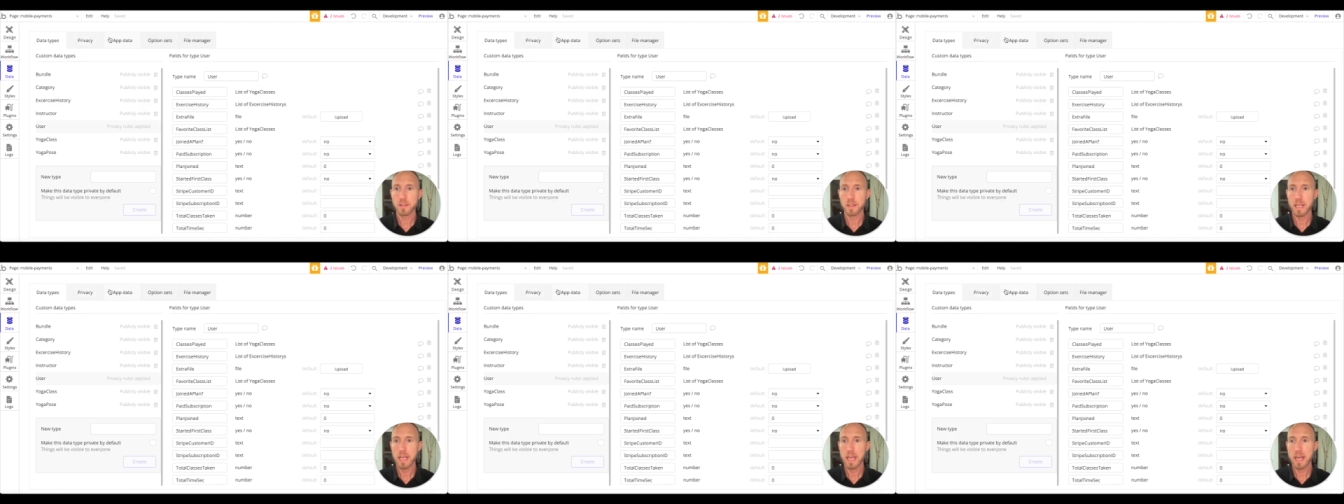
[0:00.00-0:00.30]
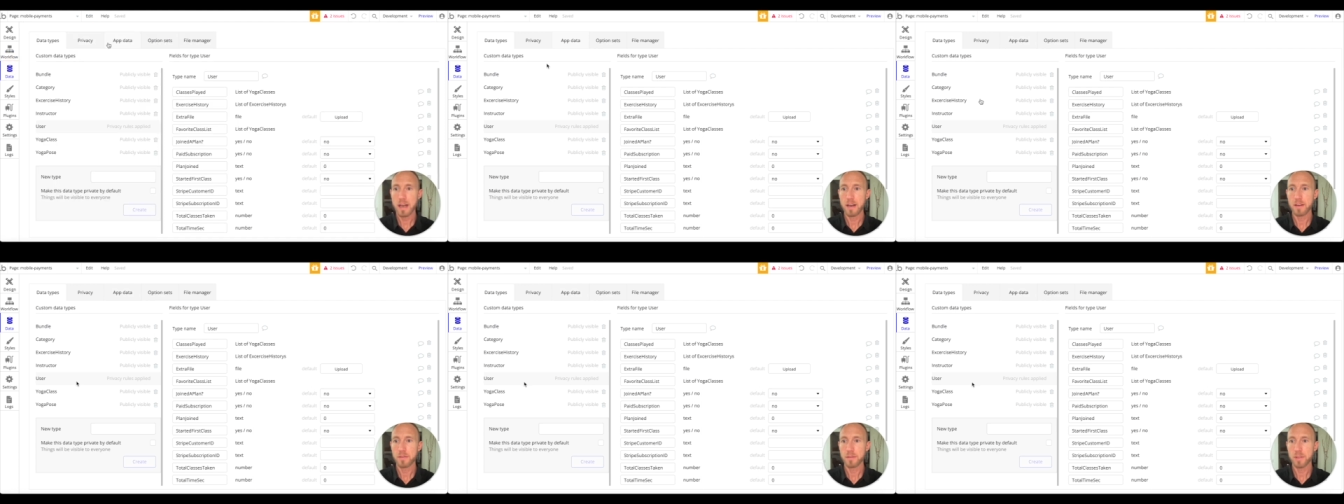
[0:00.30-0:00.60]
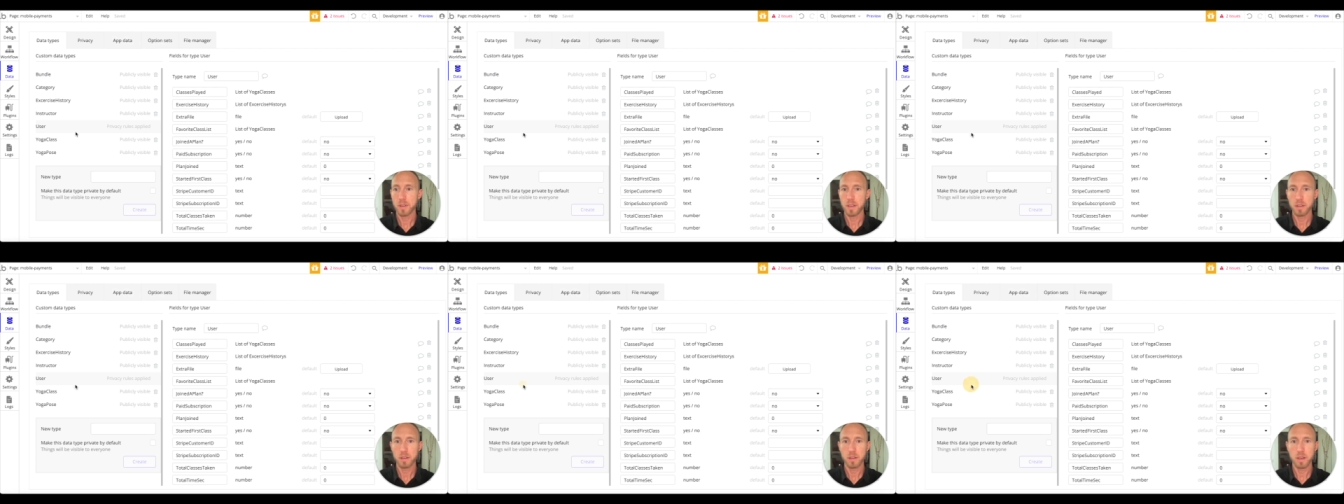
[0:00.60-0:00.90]
have
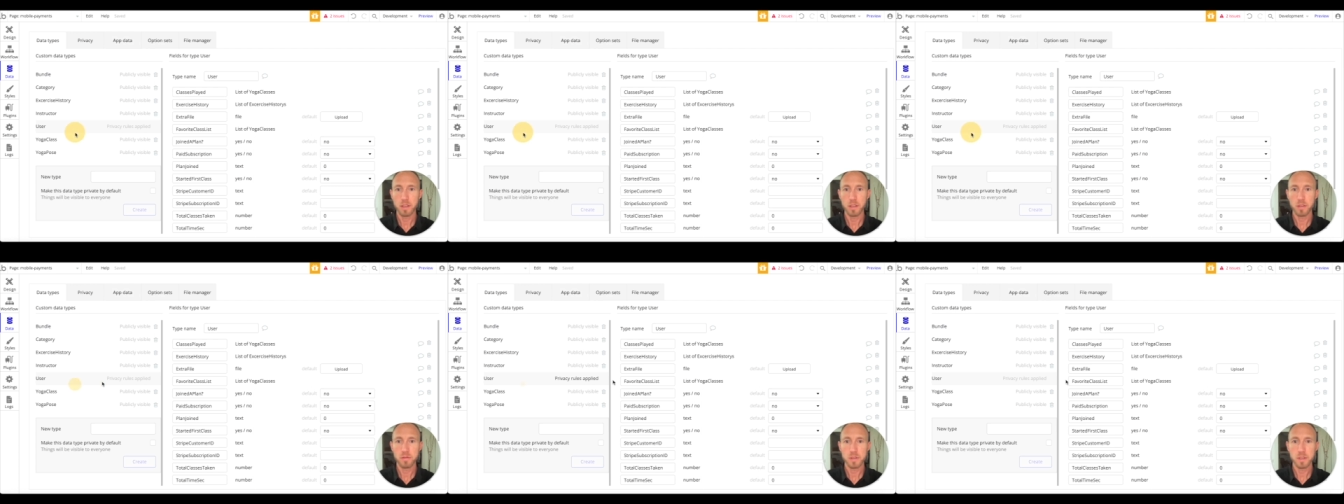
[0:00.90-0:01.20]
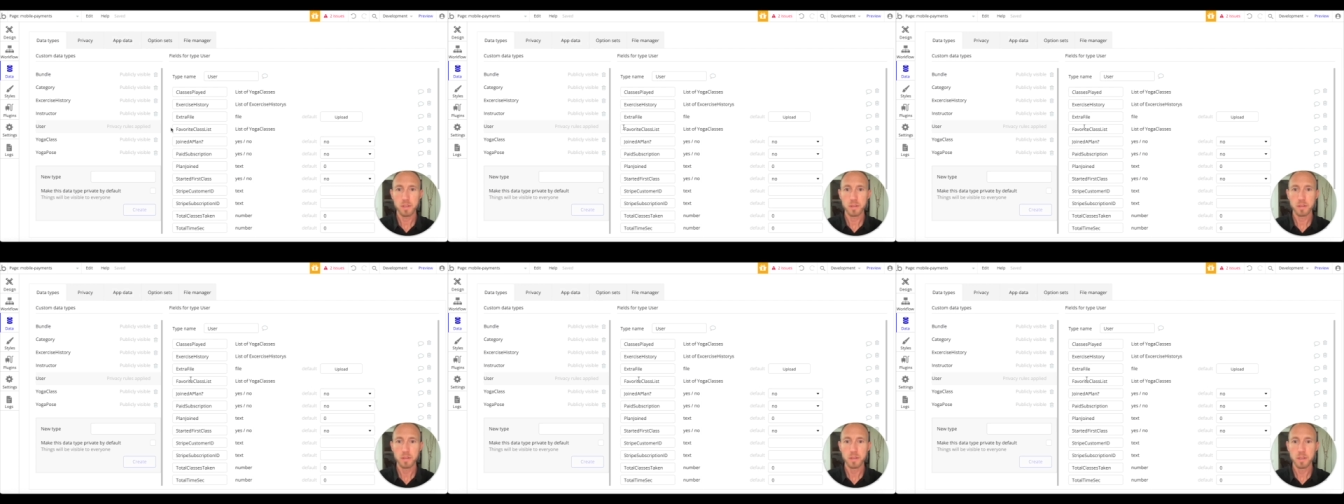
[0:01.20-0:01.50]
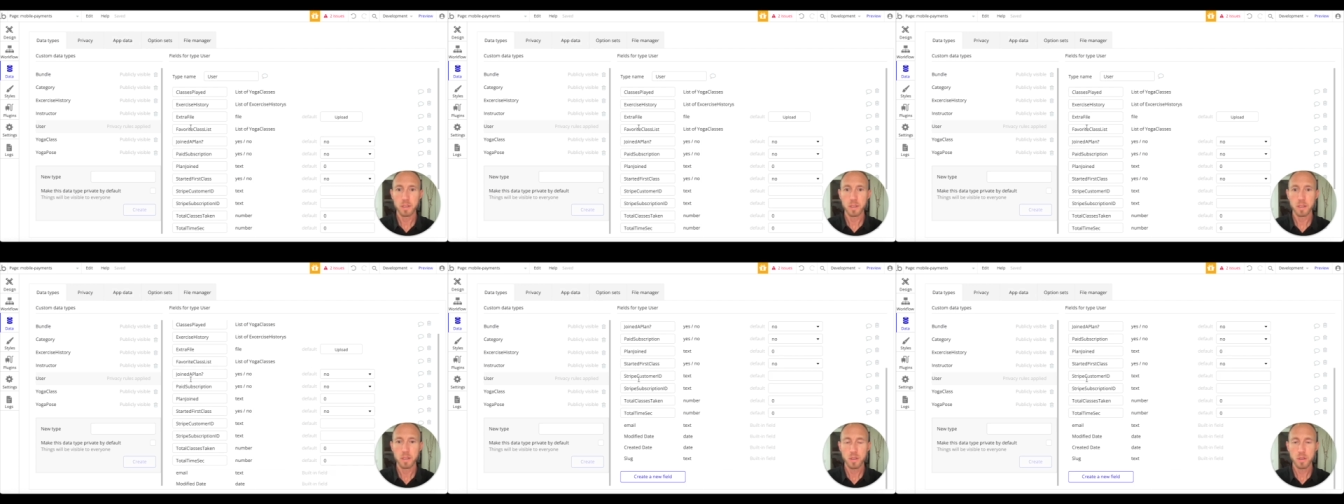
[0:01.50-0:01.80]
under our user,
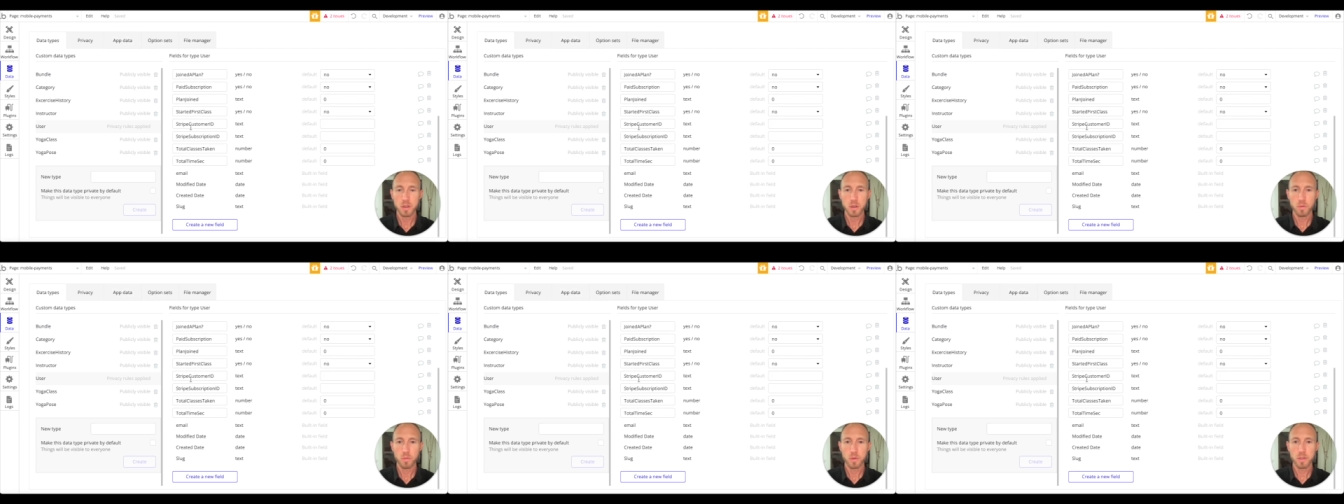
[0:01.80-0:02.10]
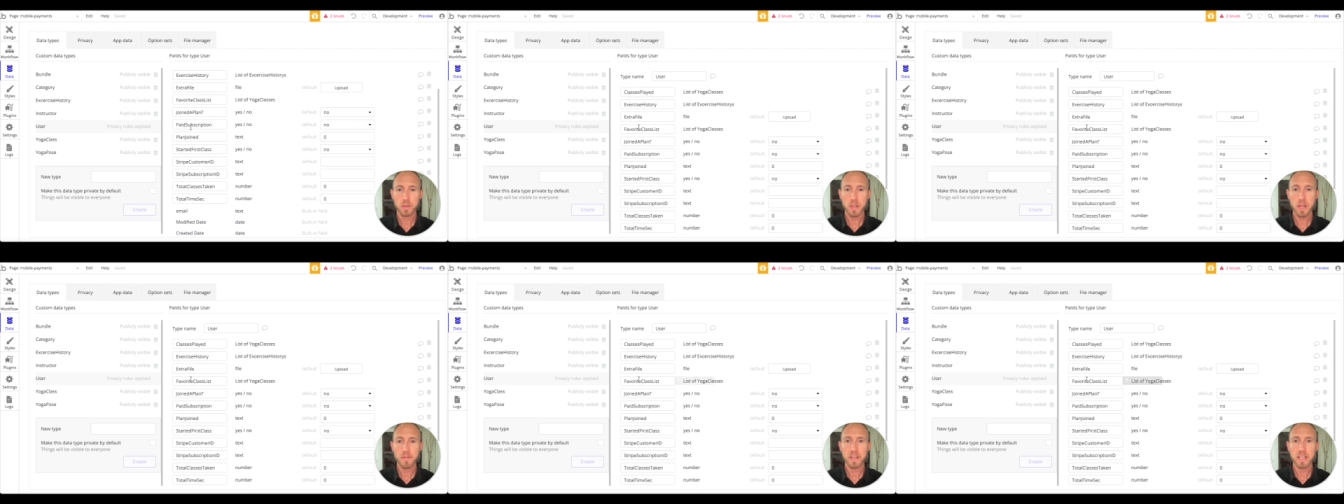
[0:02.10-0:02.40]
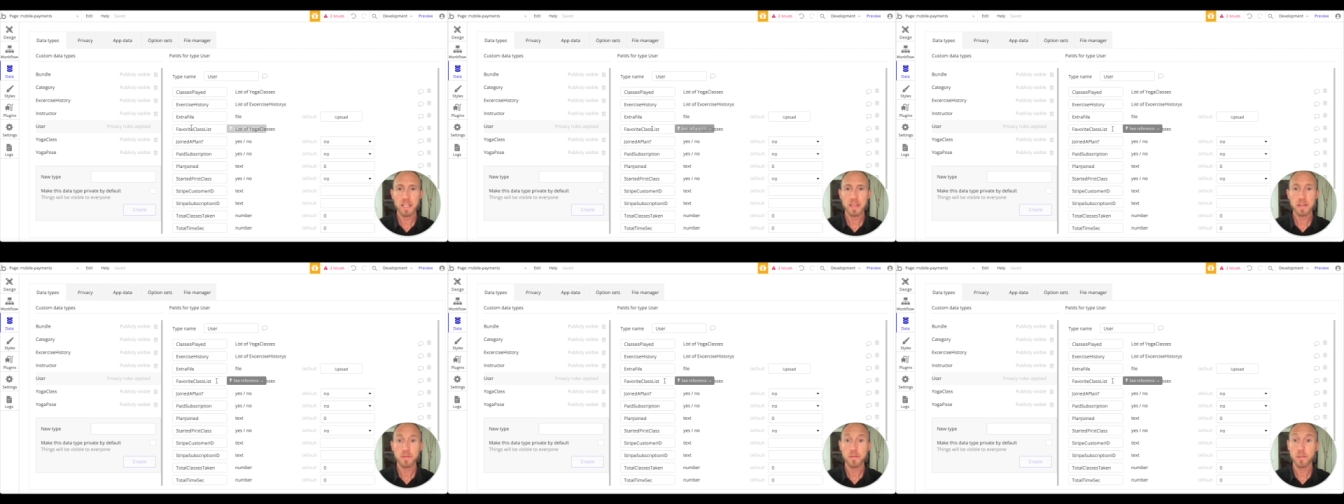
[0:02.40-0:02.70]
we don't have
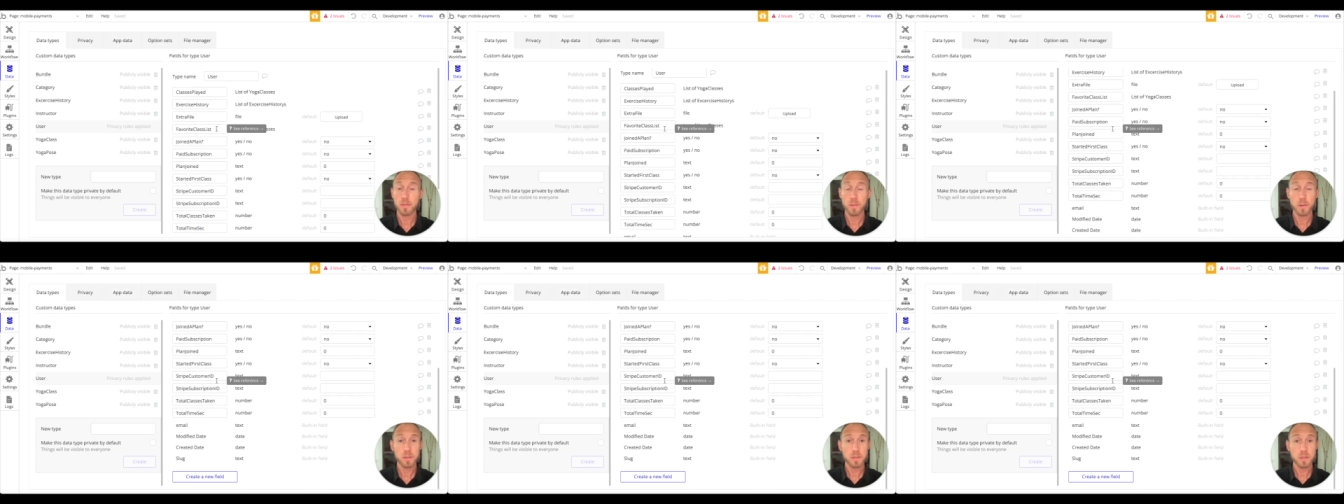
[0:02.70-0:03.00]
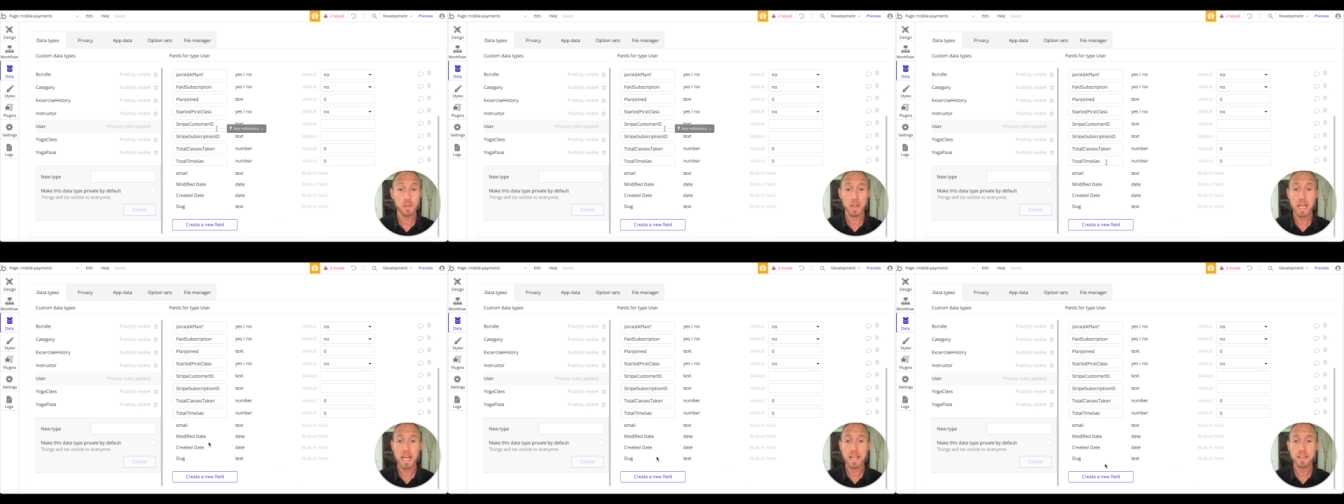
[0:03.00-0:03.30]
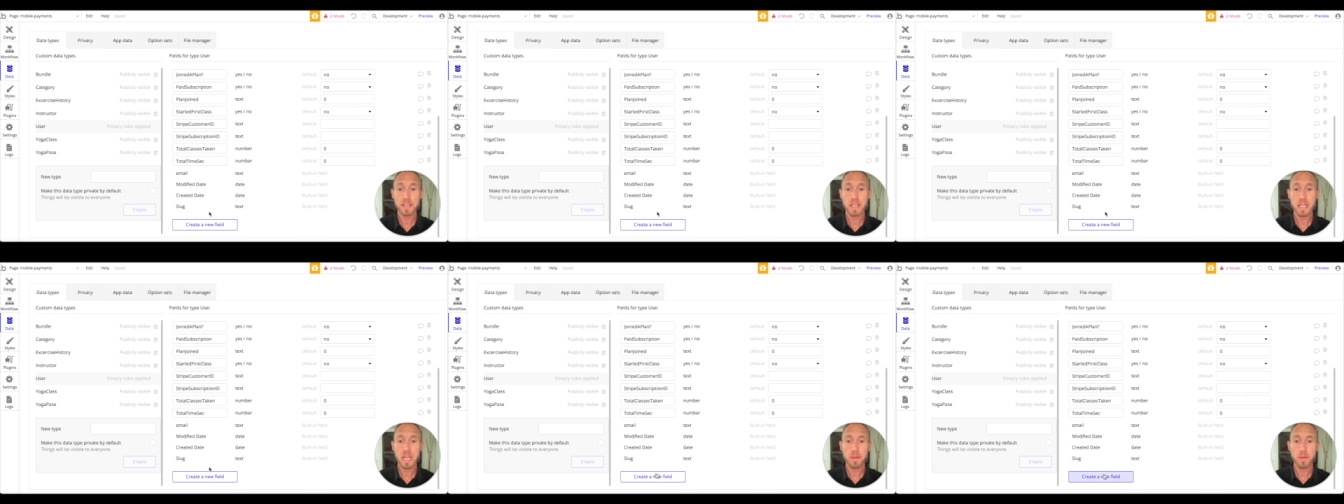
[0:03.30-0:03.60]
anything for first or last
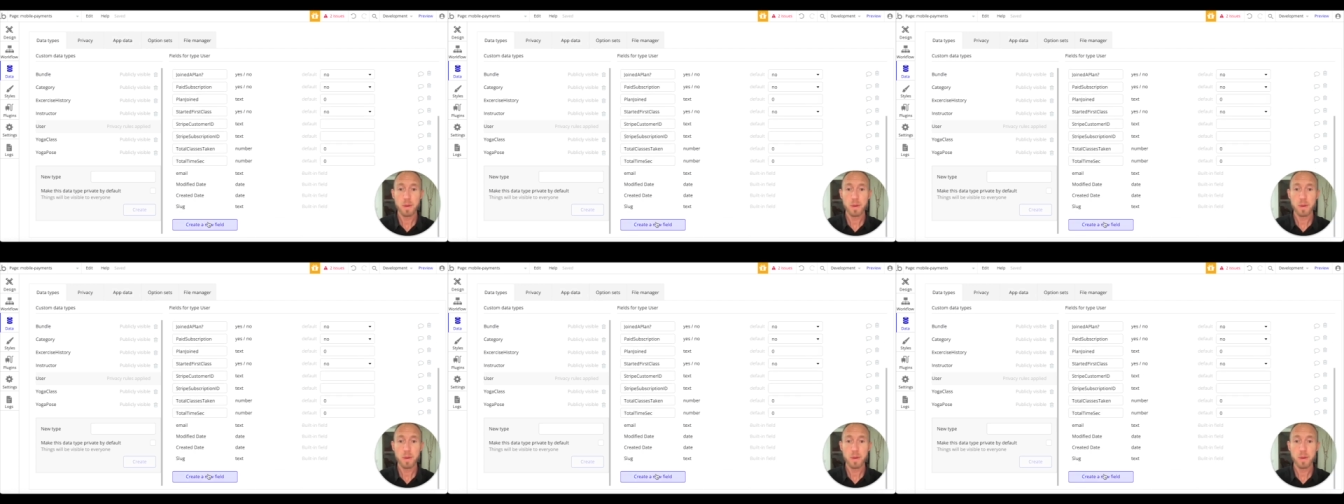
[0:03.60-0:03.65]
name.